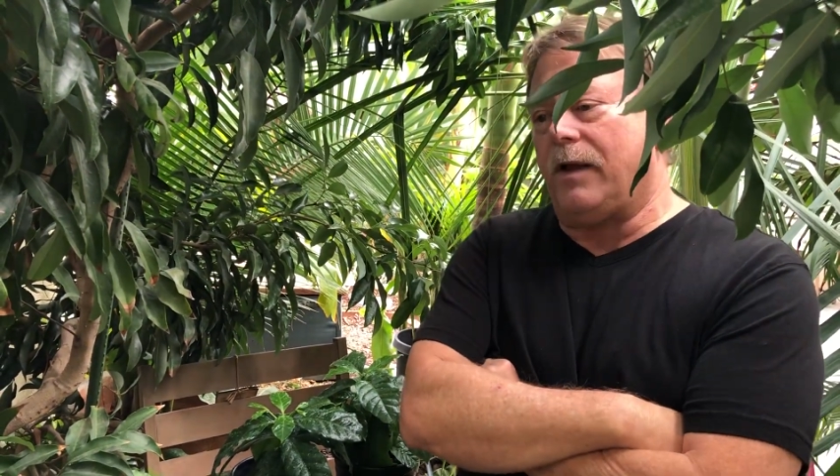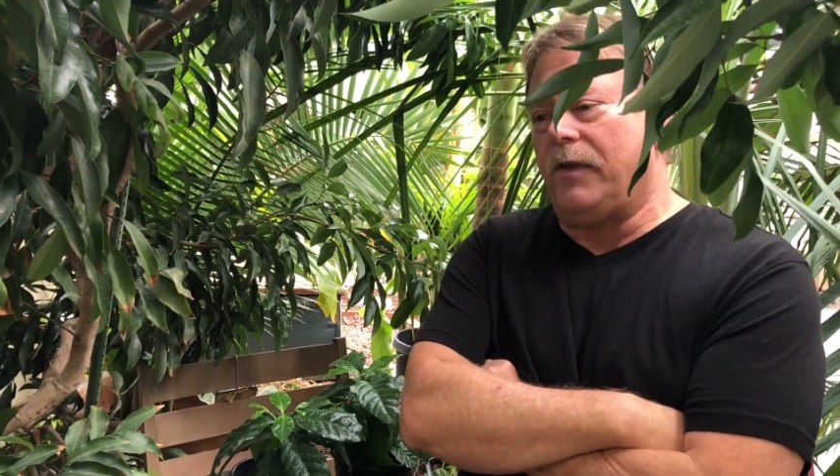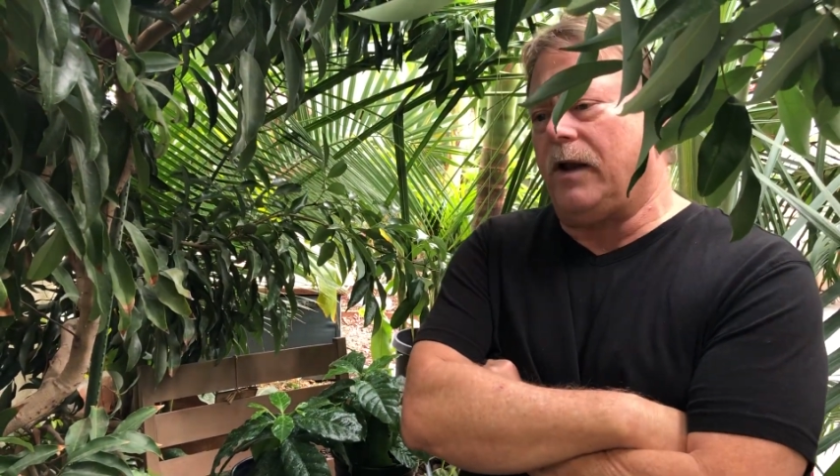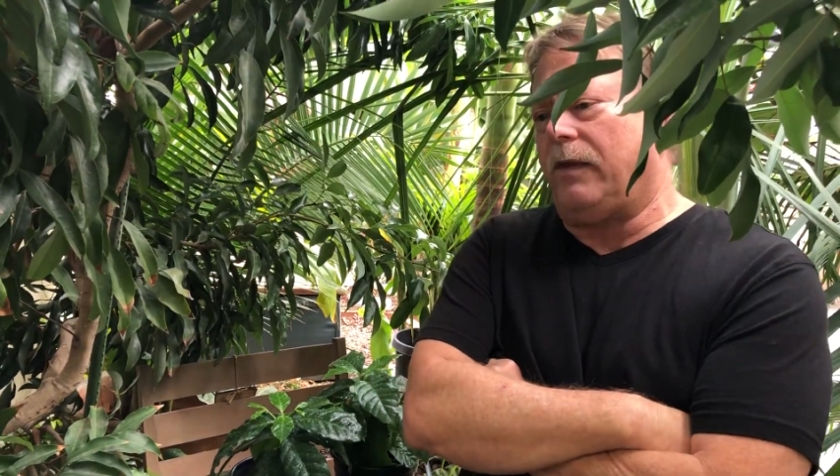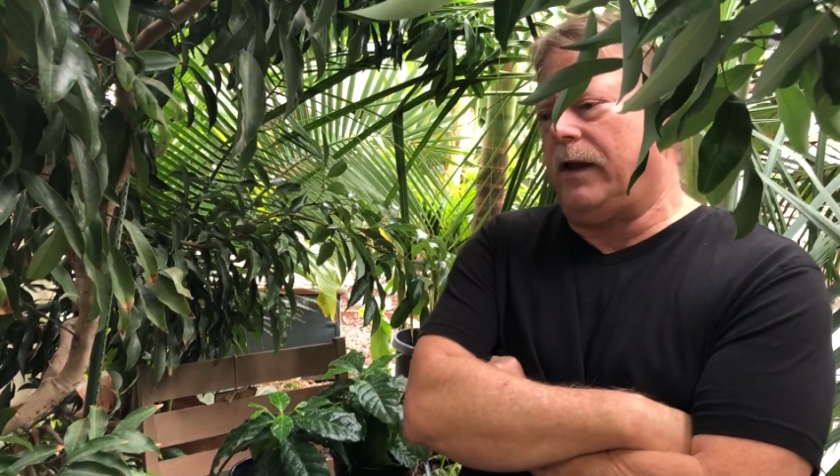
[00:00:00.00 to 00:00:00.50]

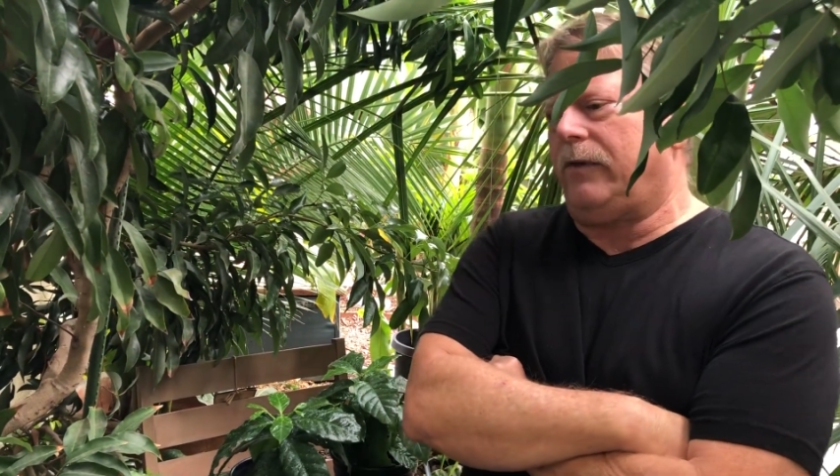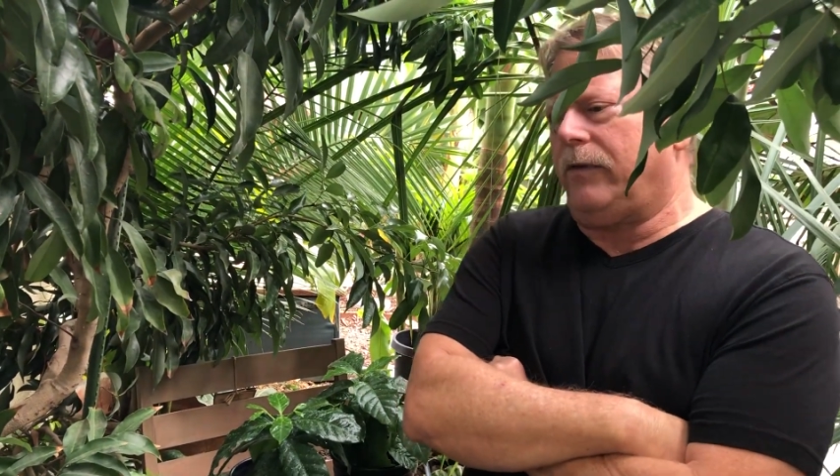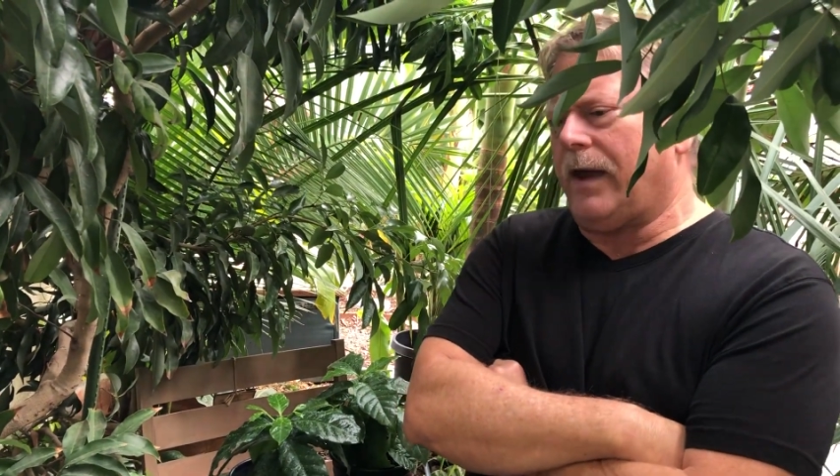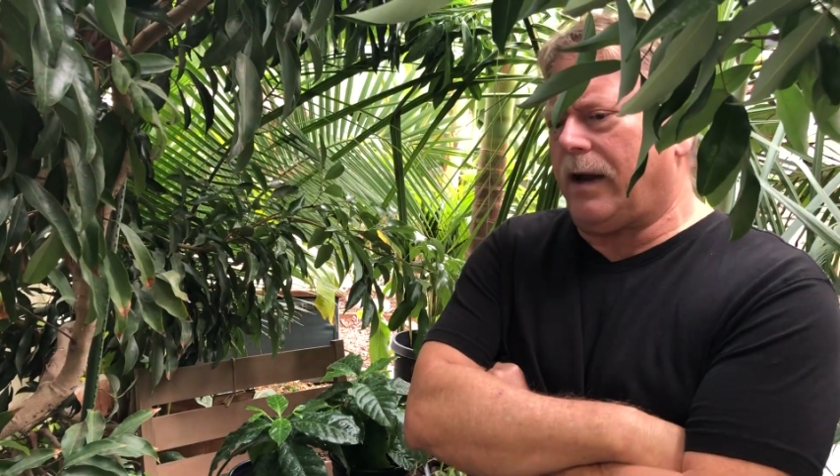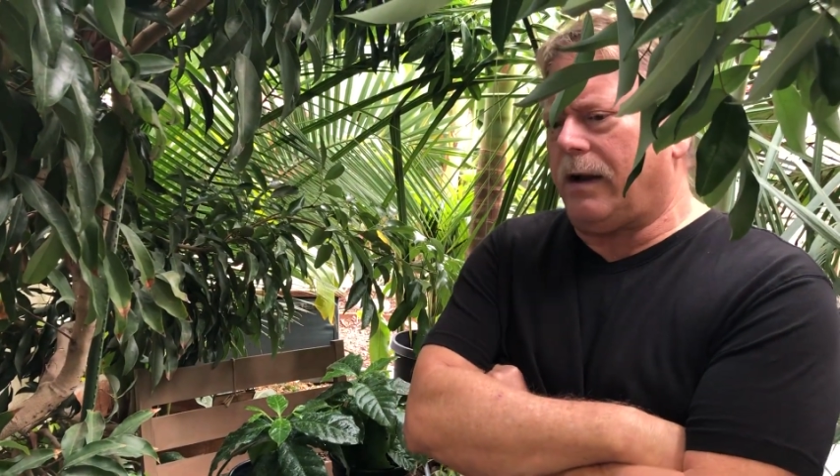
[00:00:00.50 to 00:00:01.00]
They do
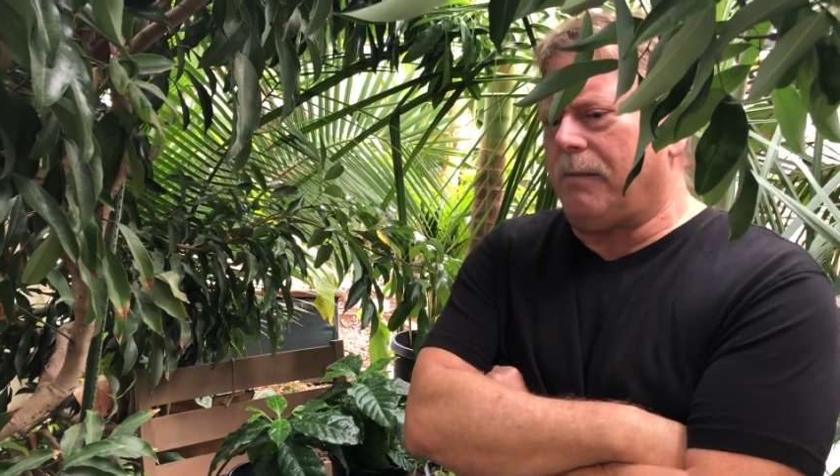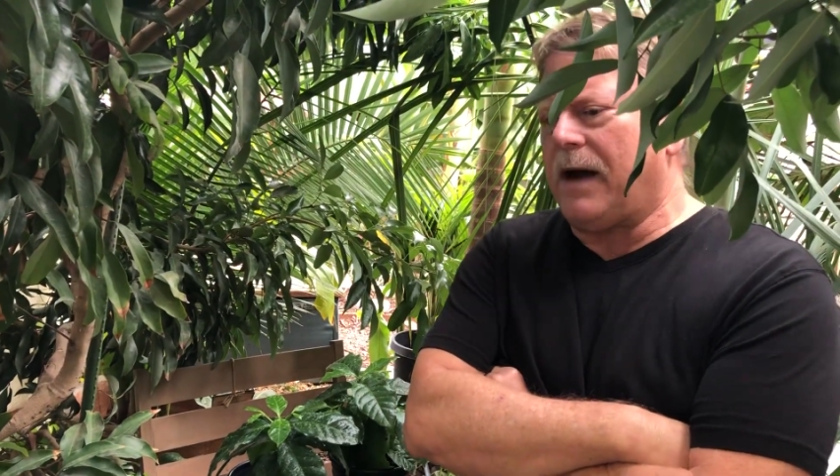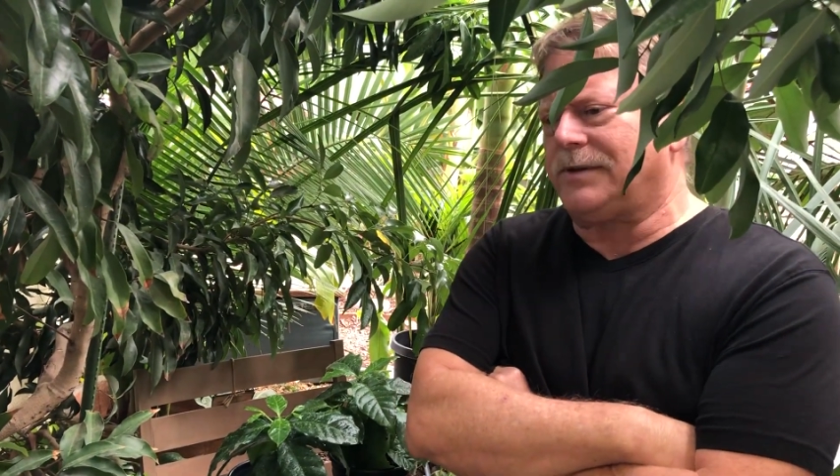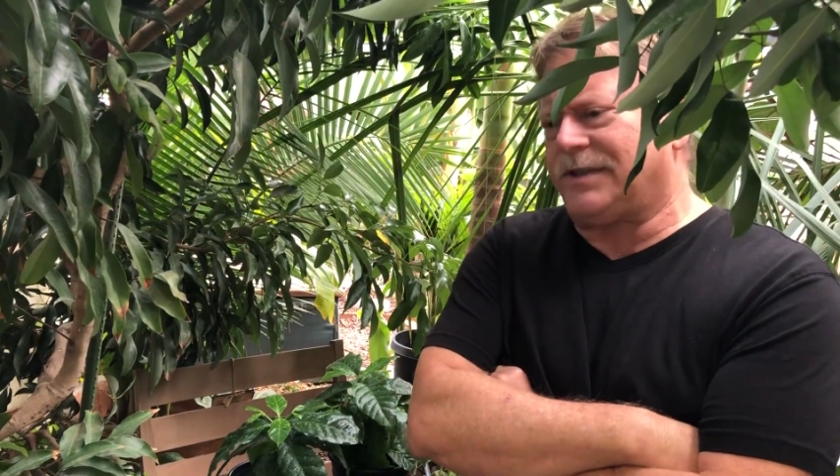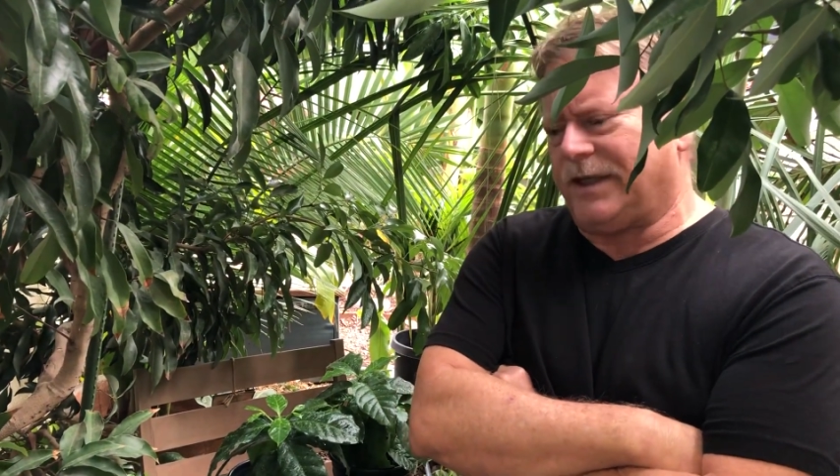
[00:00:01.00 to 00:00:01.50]
that at
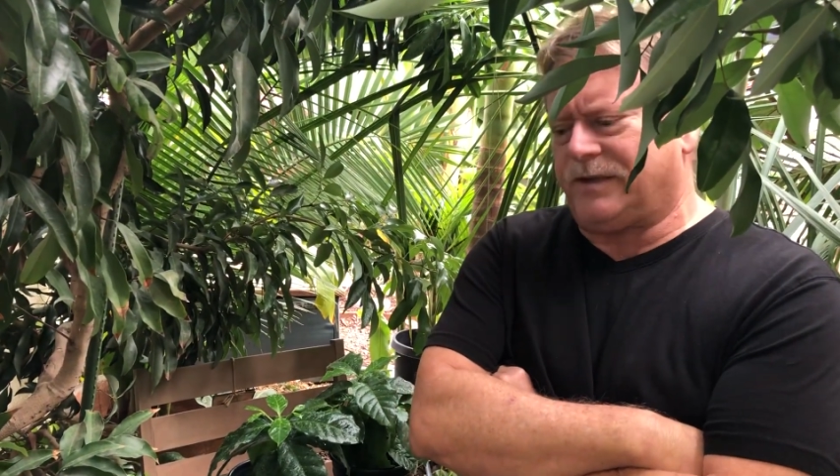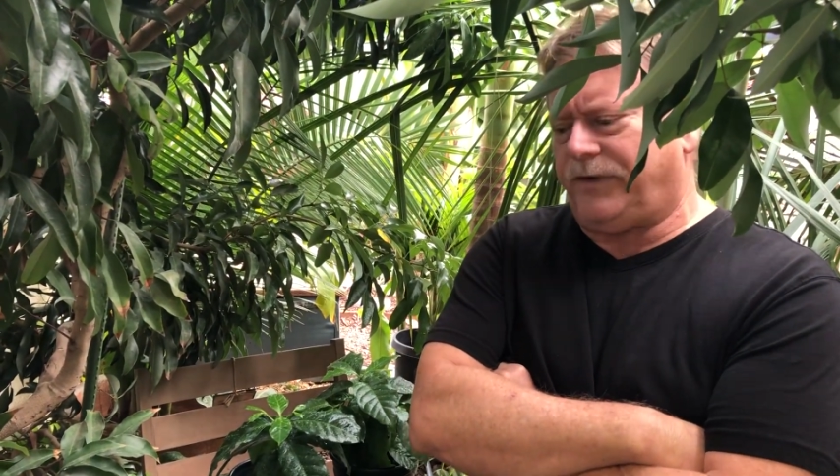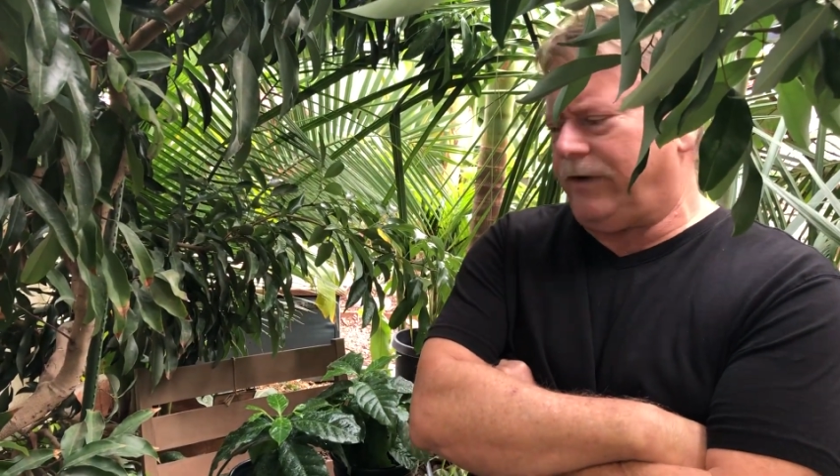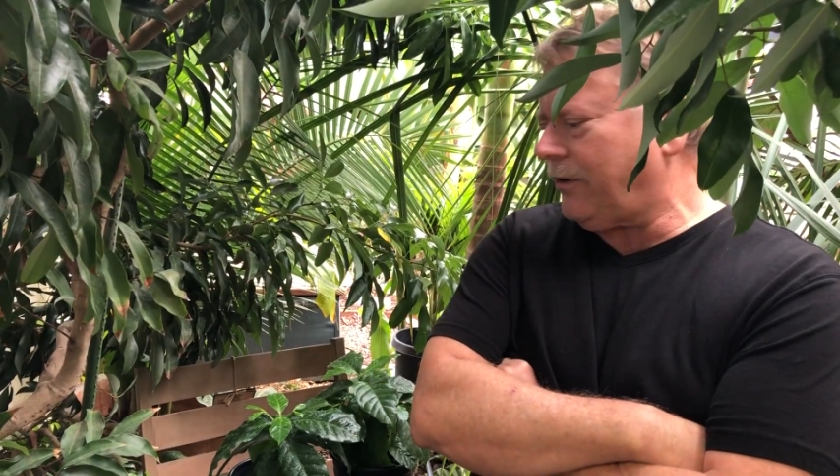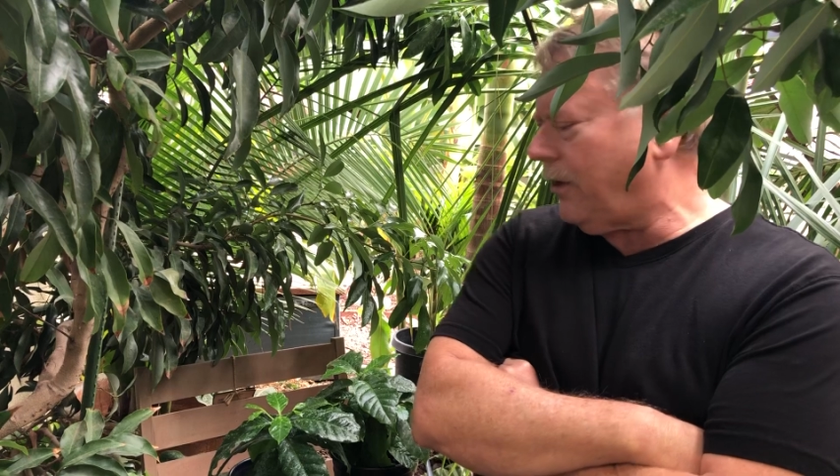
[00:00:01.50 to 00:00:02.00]
about 6
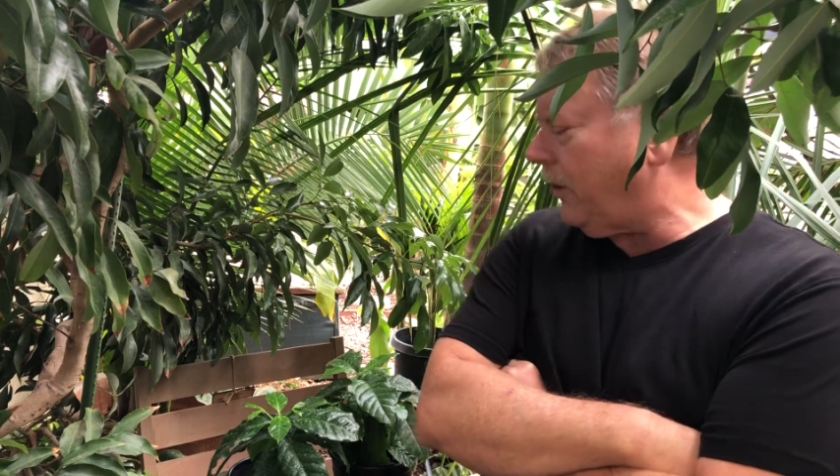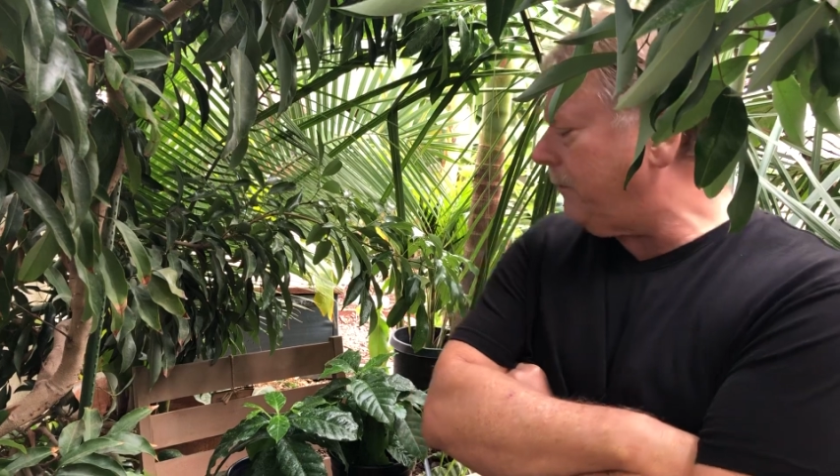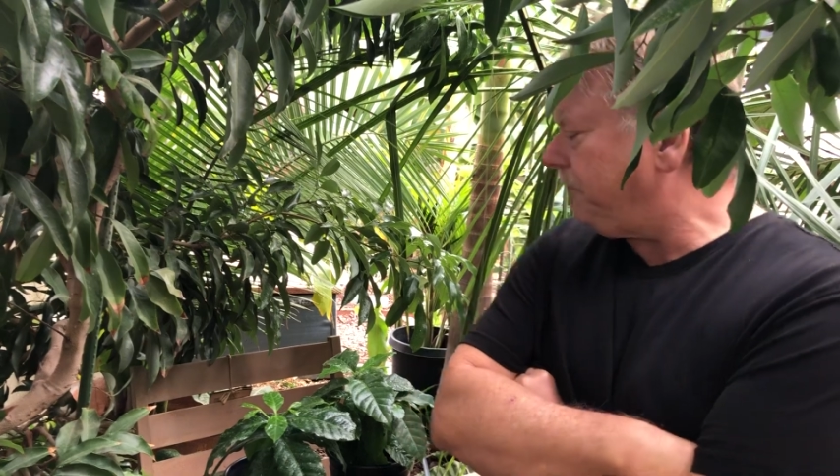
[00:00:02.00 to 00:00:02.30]
feet tall.